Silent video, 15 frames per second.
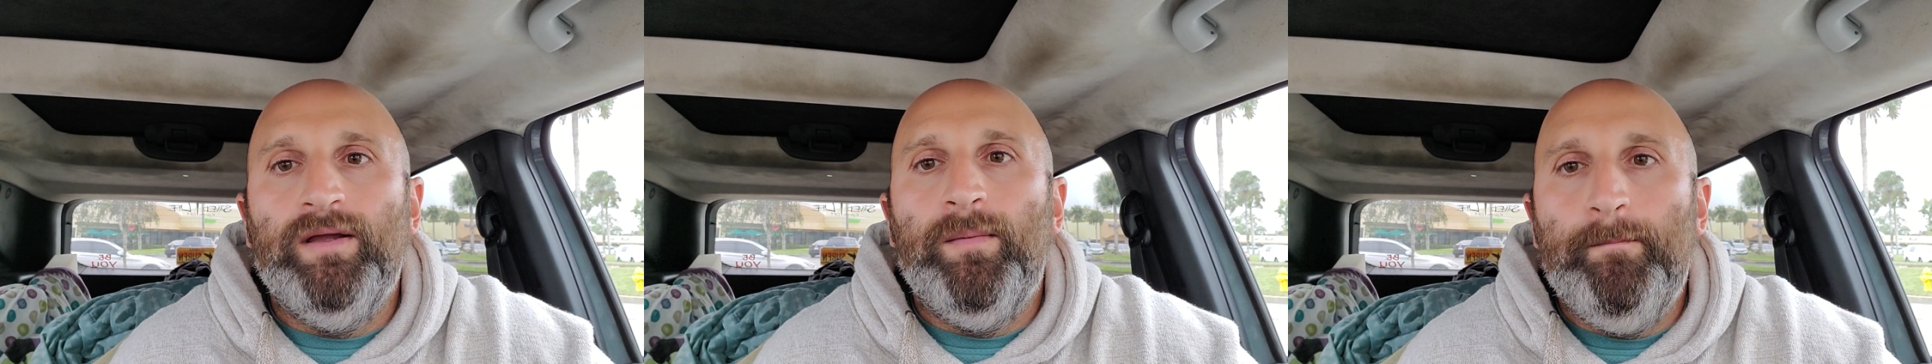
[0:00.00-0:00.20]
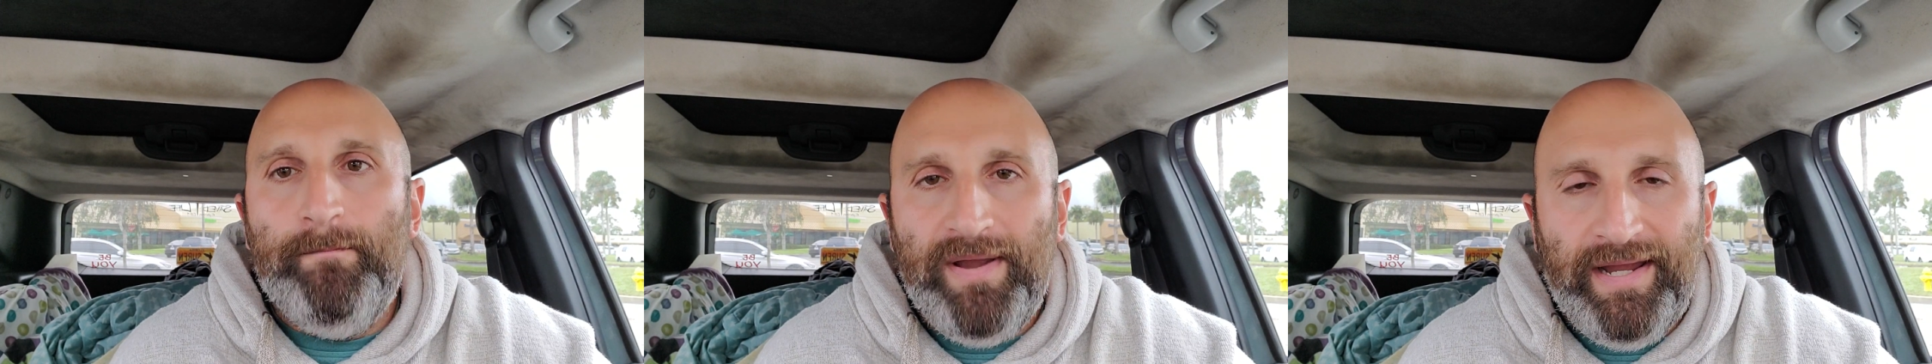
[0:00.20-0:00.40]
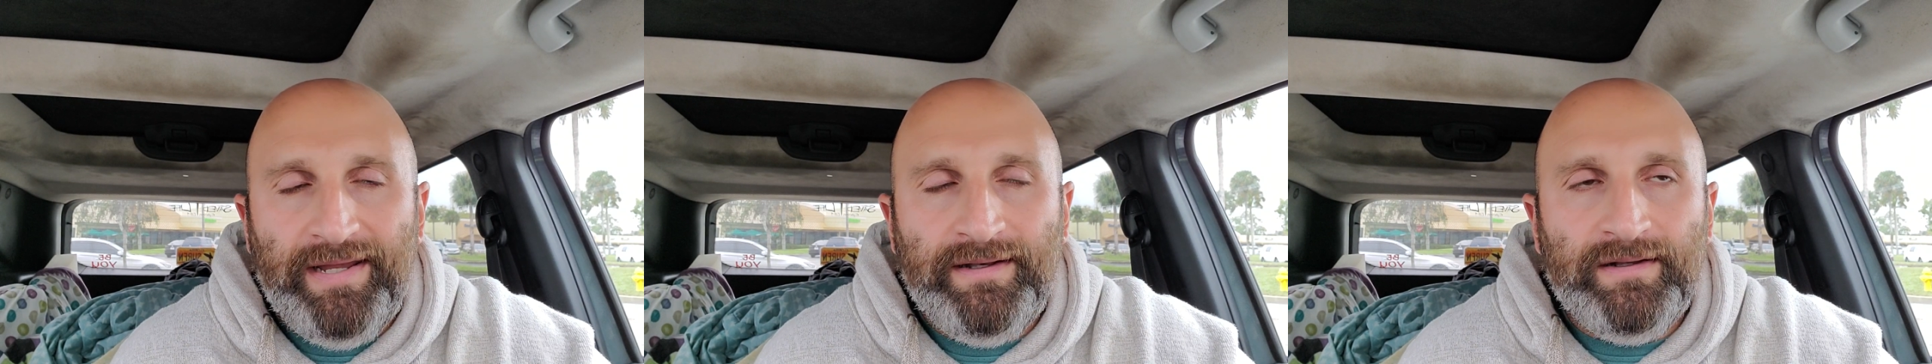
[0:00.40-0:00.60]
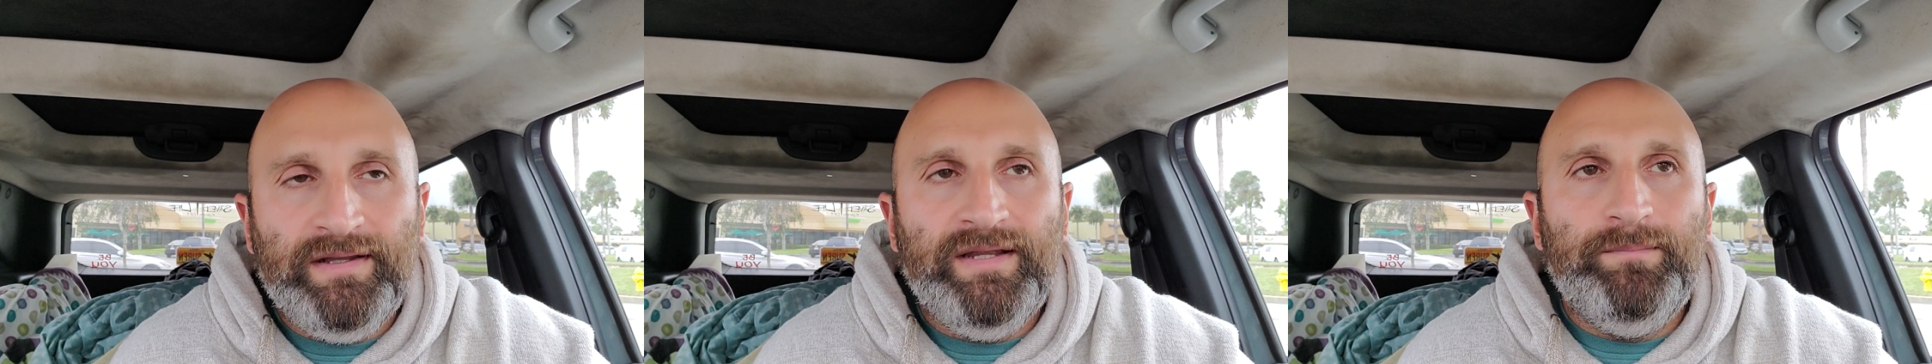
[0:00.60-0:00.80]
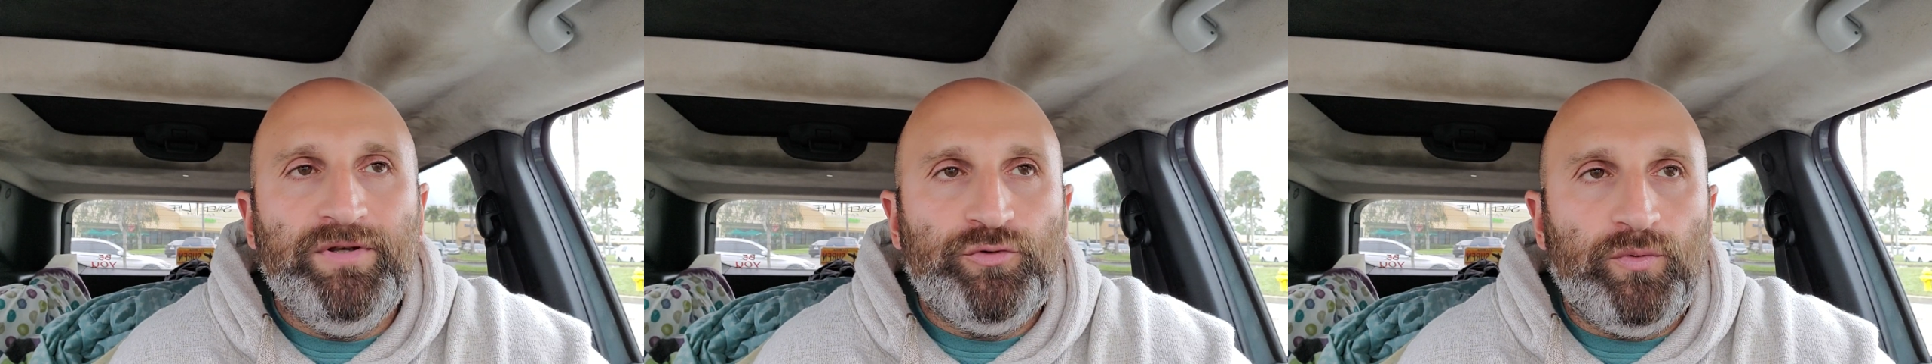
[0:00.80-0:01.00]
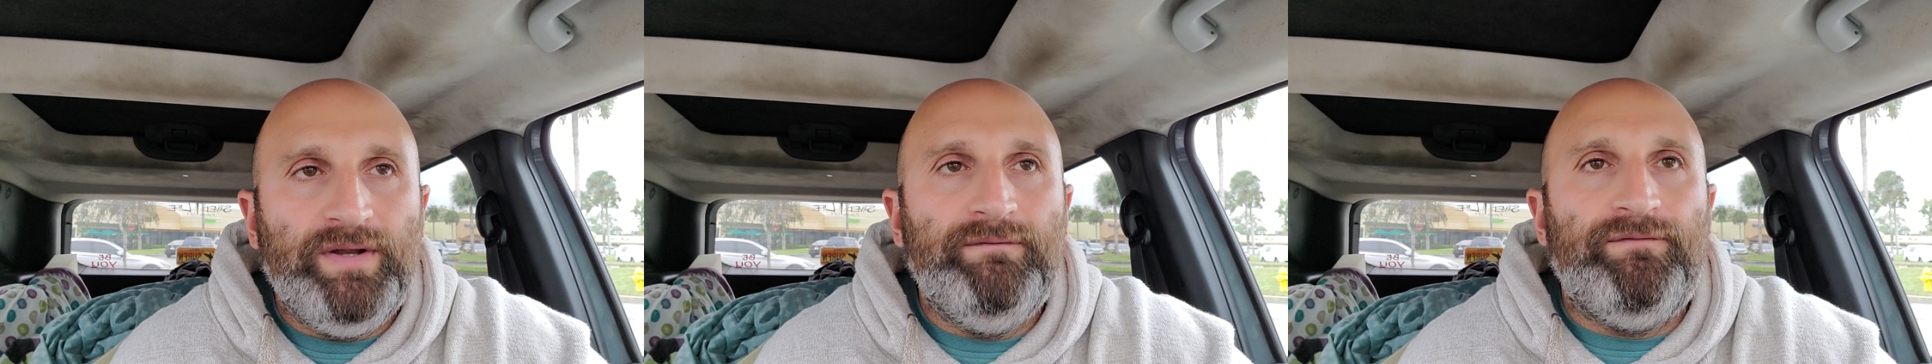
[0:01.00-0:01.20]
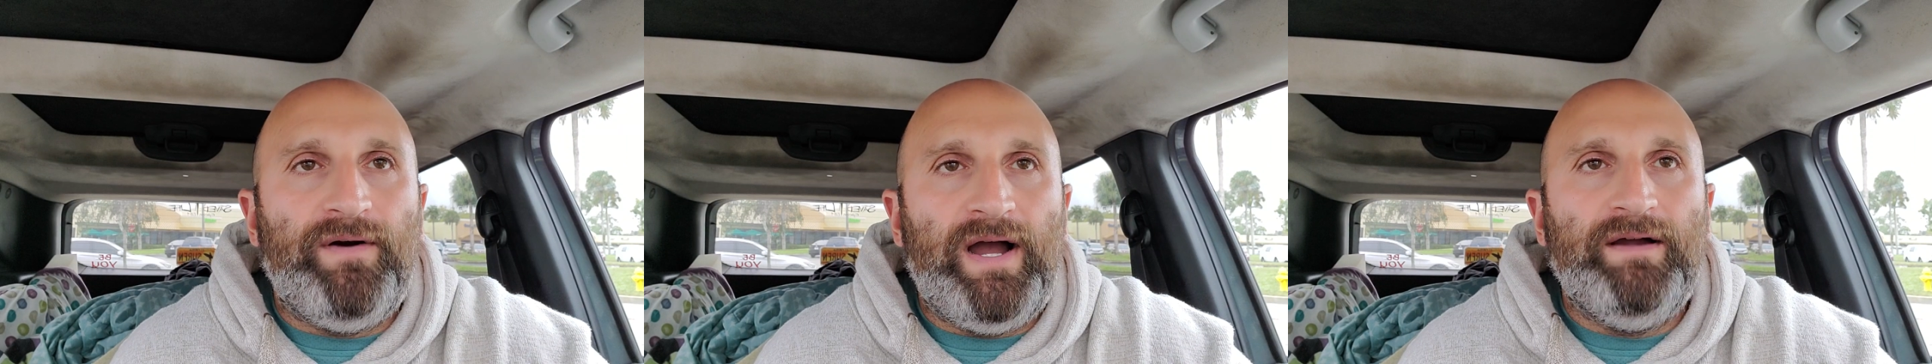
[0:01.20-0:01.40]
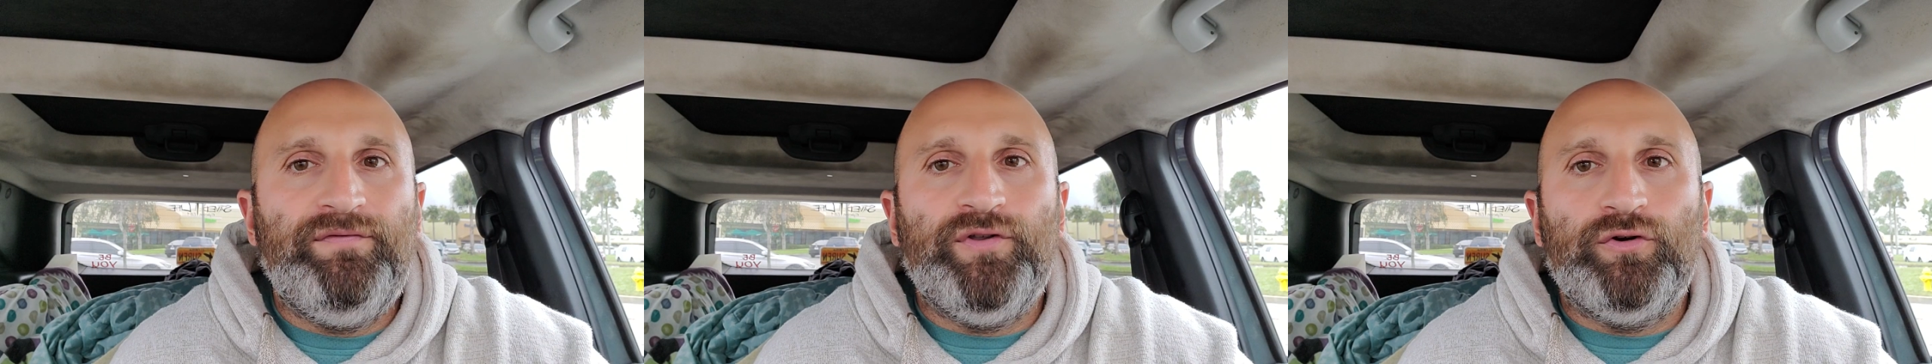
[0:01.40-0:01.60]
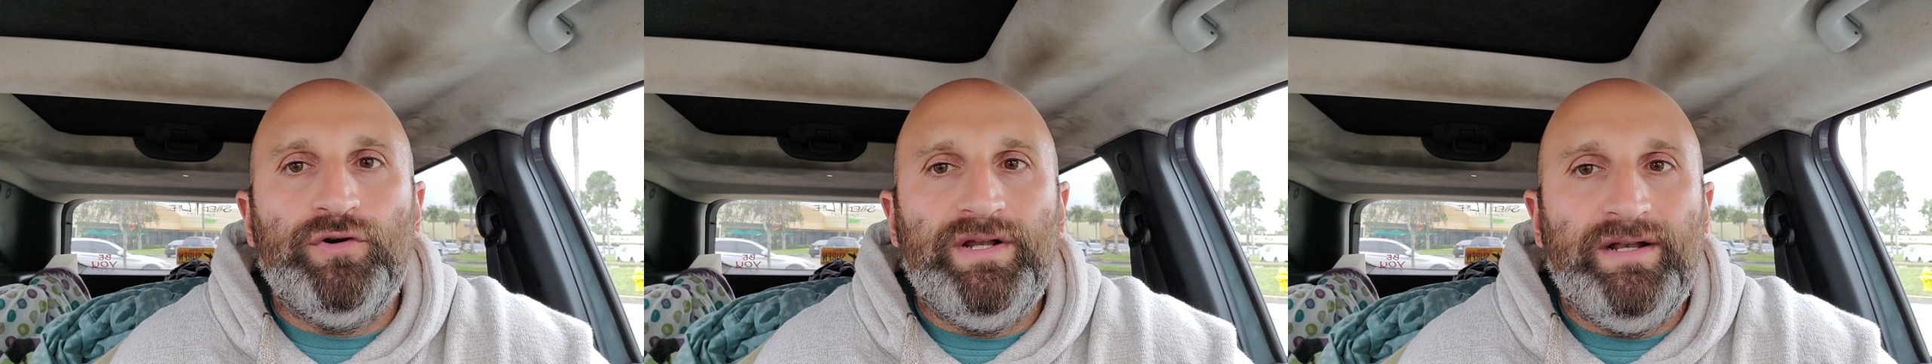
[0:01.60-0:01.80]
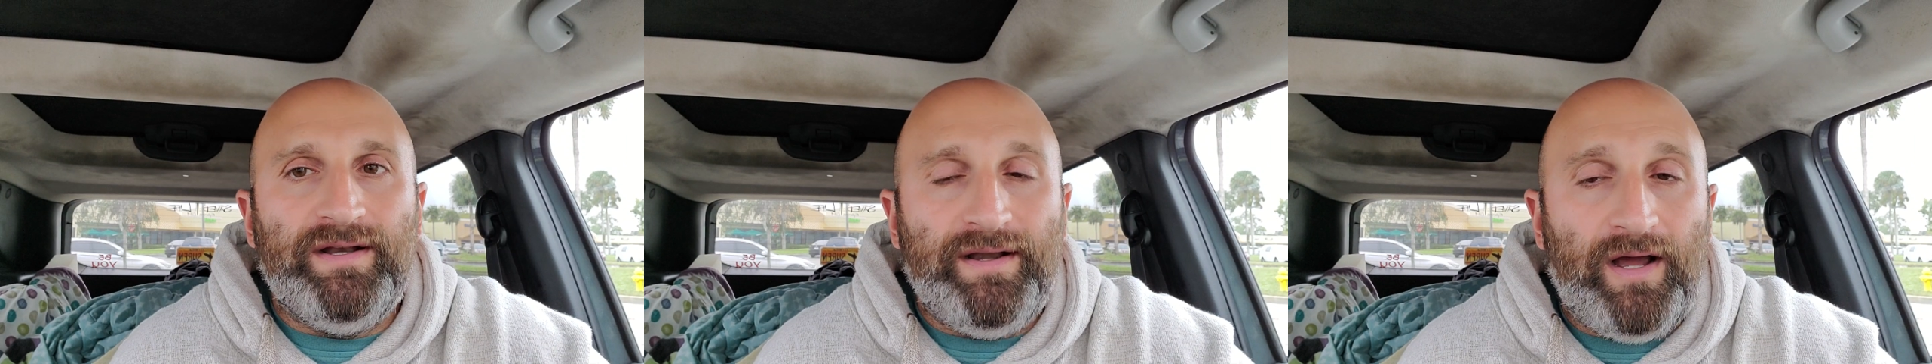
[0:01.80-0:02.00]
mainly between
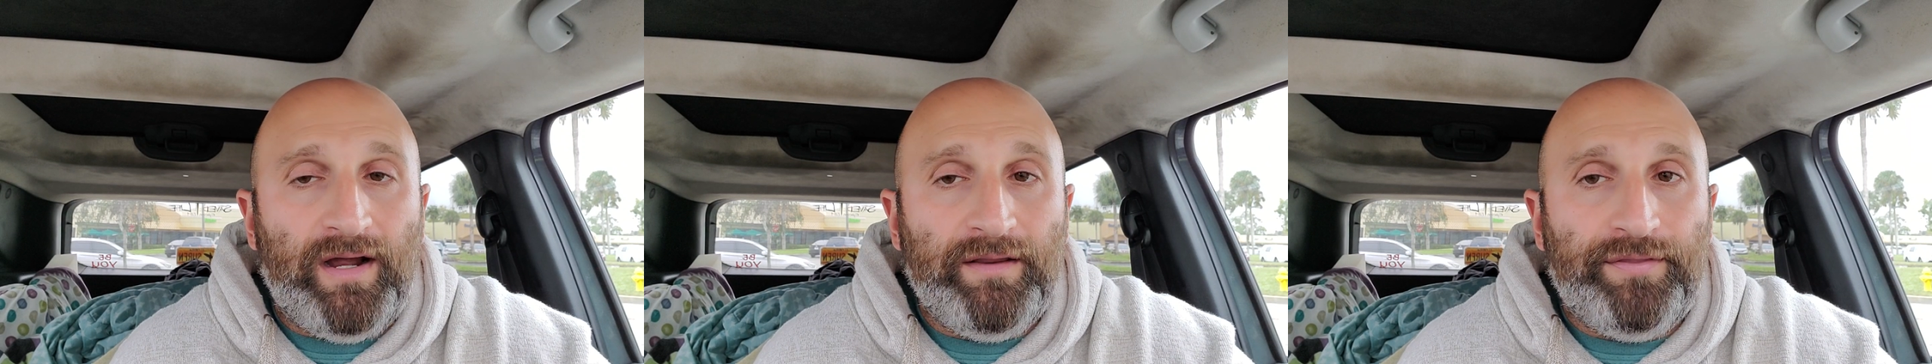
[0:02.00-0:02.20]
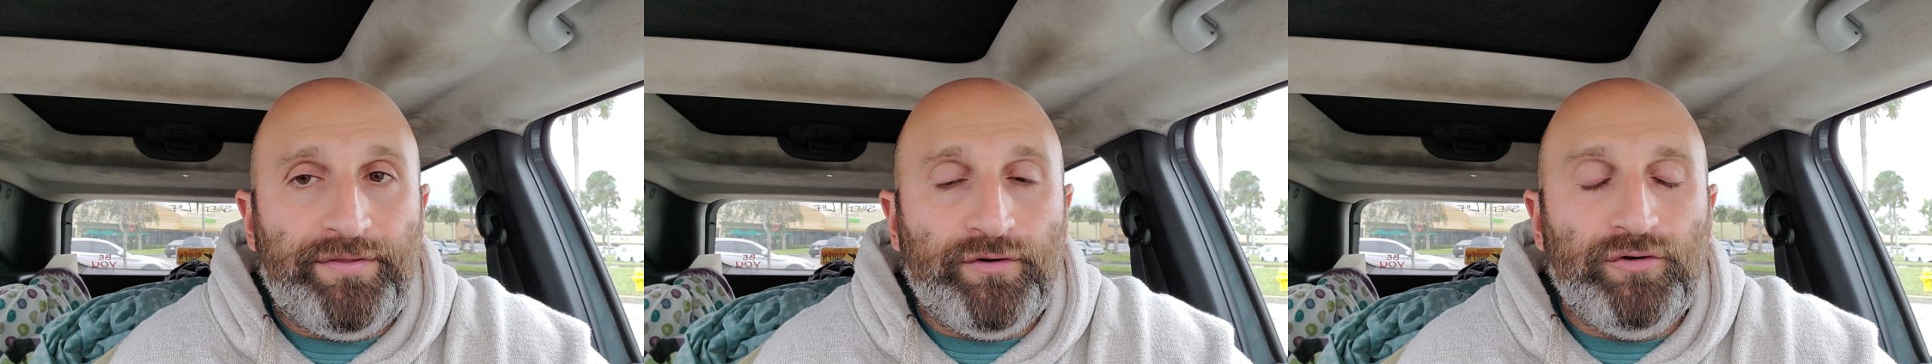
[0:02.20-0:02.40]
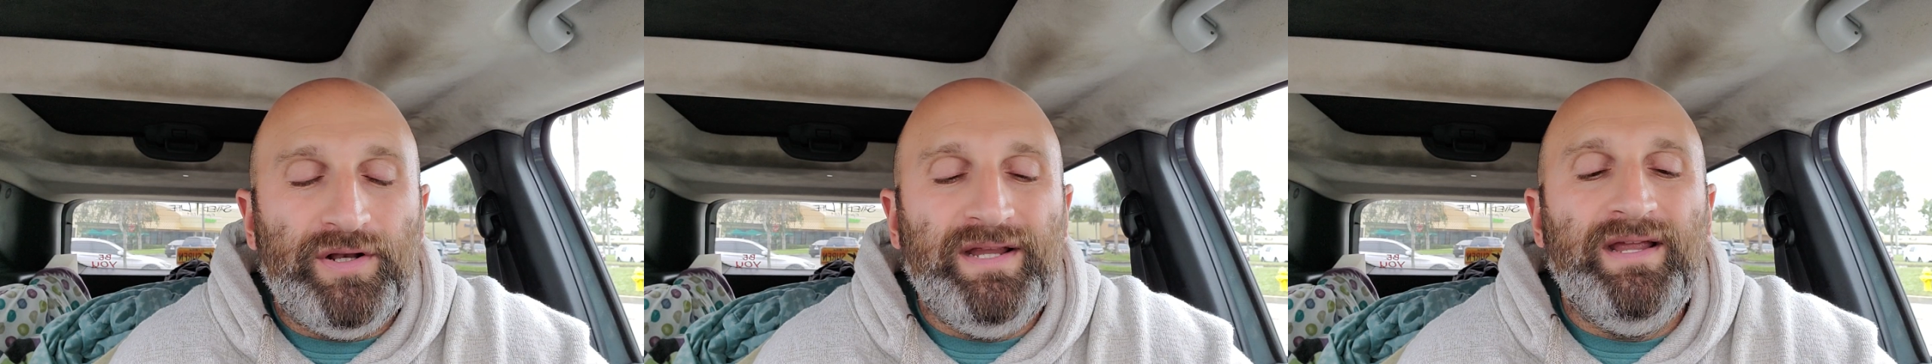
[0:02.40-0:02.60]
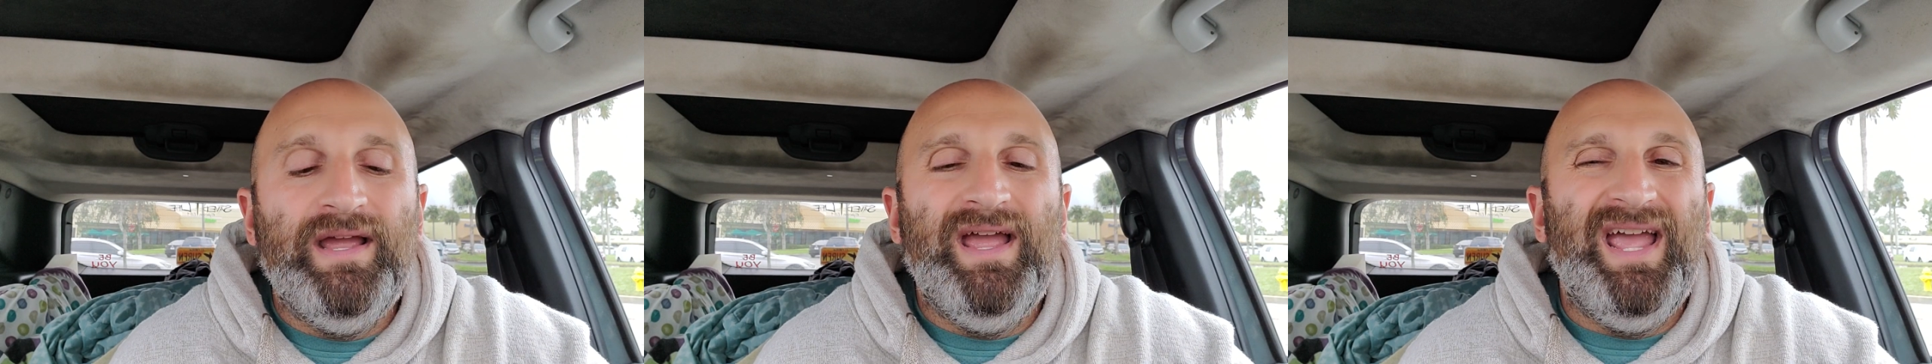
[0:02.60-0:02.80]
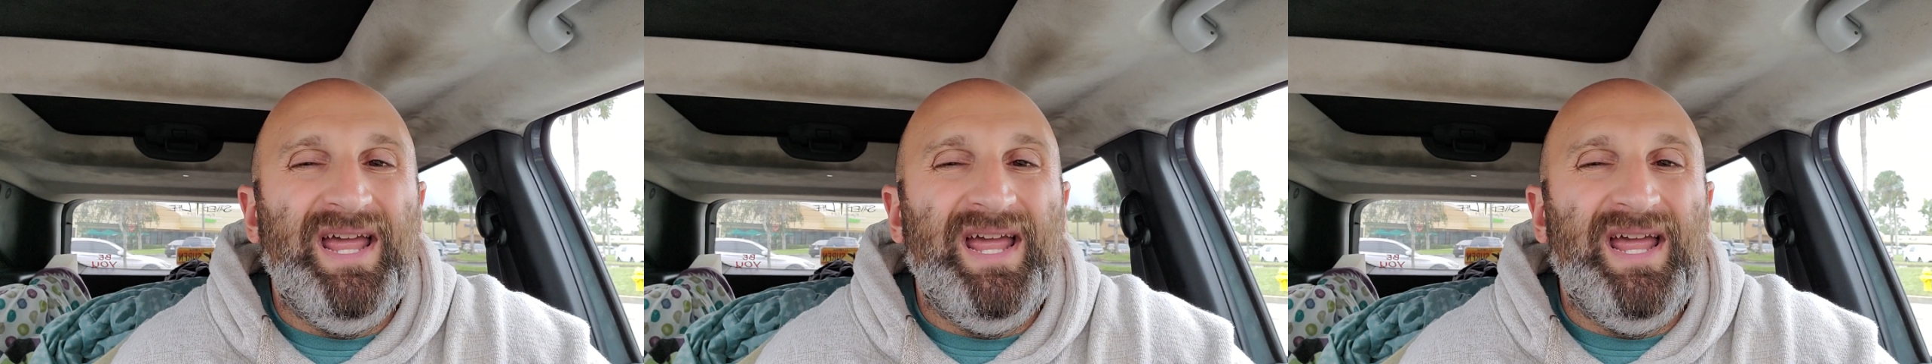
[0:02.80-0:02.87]
5.30 to 9.30